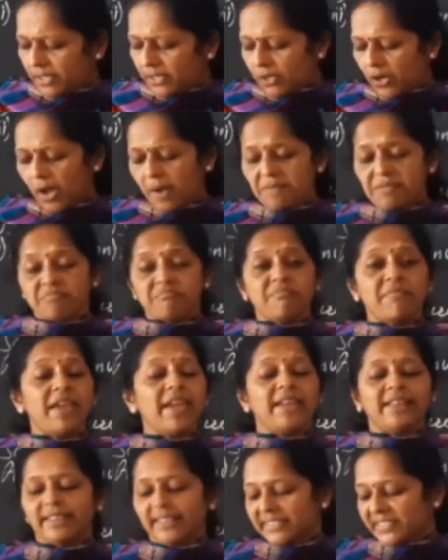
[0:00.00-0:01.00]
of the crops
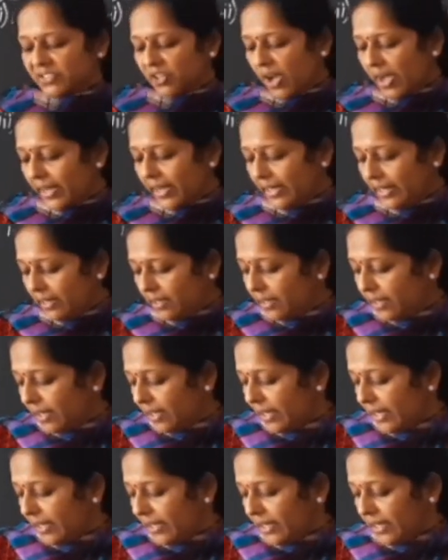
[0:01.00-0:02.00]
make the soil
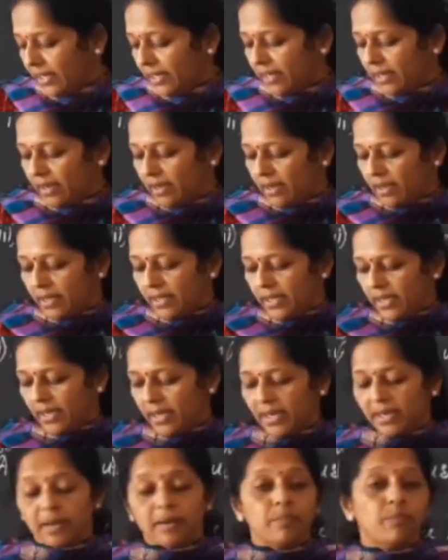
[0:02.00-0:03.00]
in
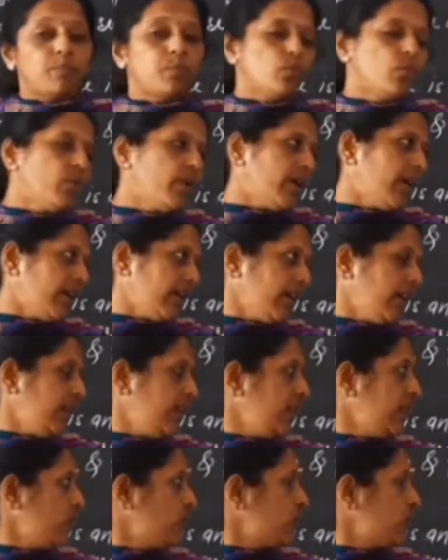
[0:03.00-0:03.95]
here poor in